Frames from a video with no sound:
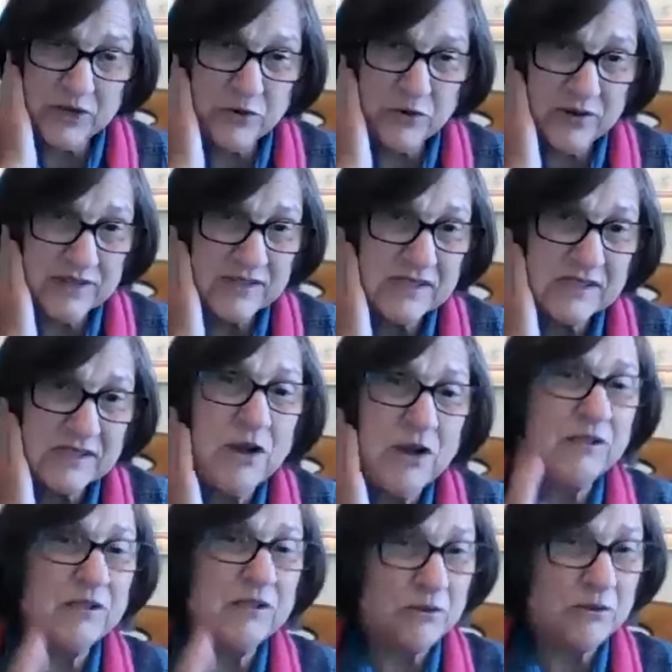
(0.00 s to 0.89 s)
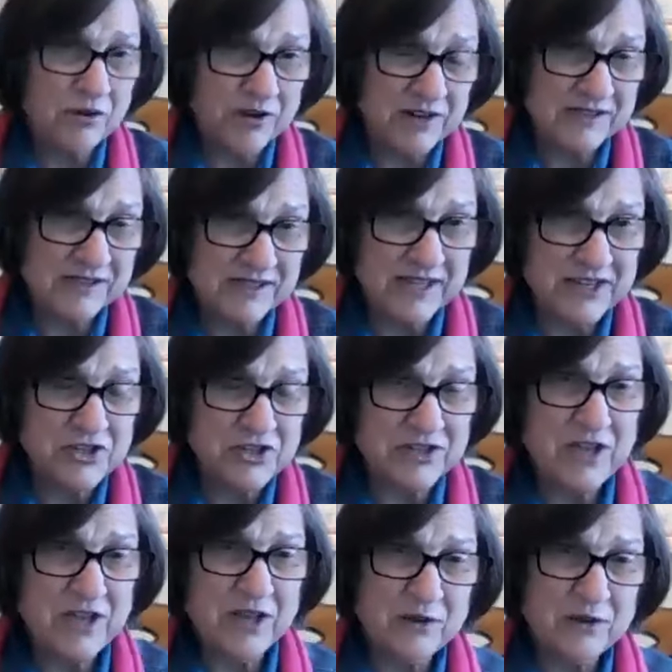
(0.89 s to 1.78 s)
a smaller organization,
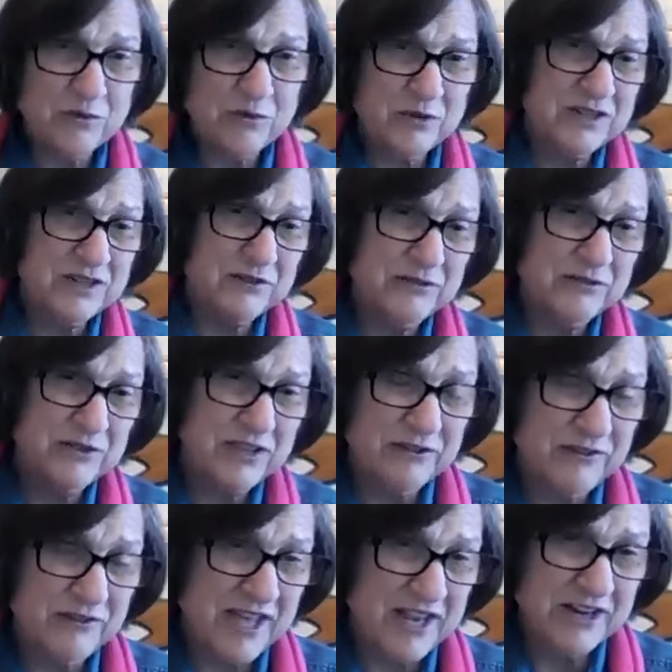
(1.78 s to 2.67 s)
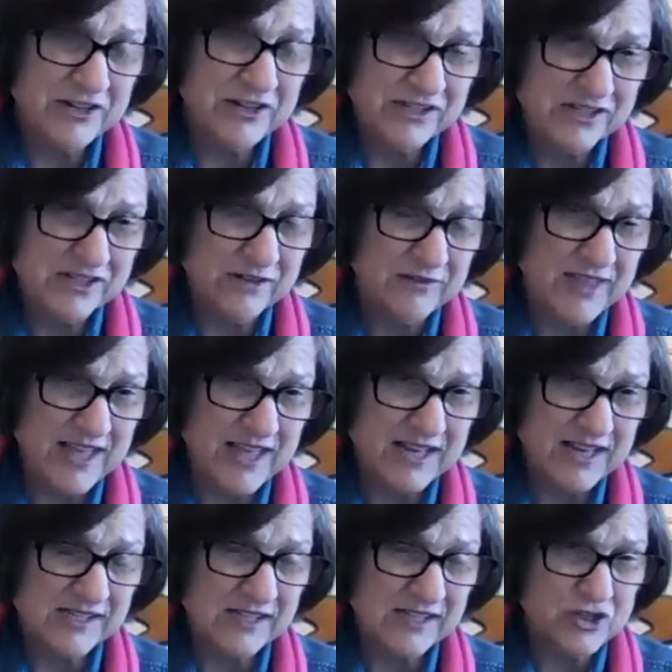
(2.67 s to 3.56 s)
one of the advantages of that
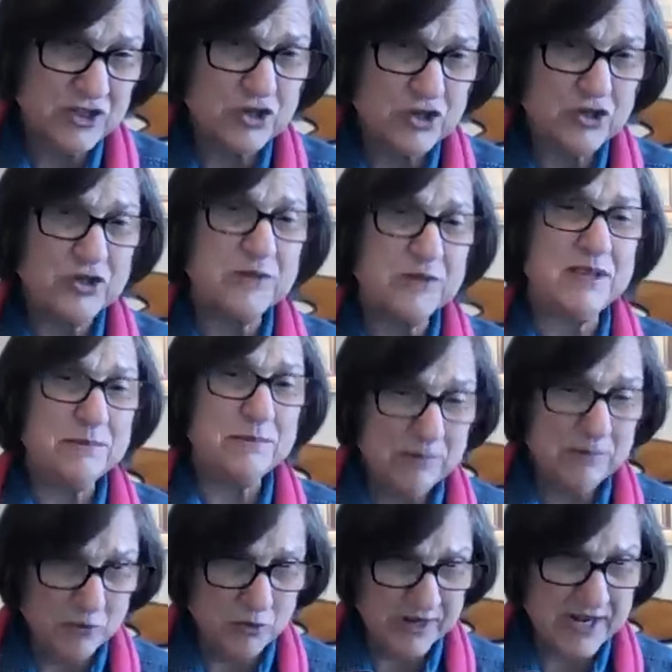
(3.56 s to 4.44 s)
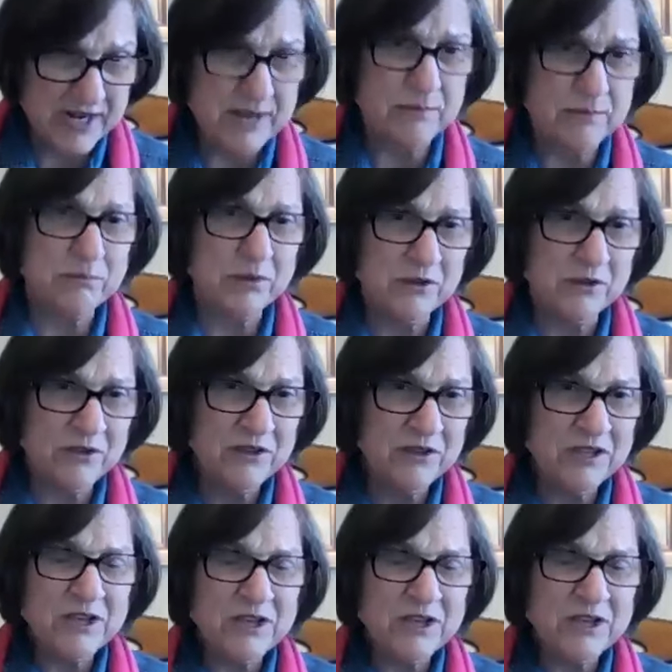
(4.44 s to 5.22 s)
is that you can be a bit more nimble.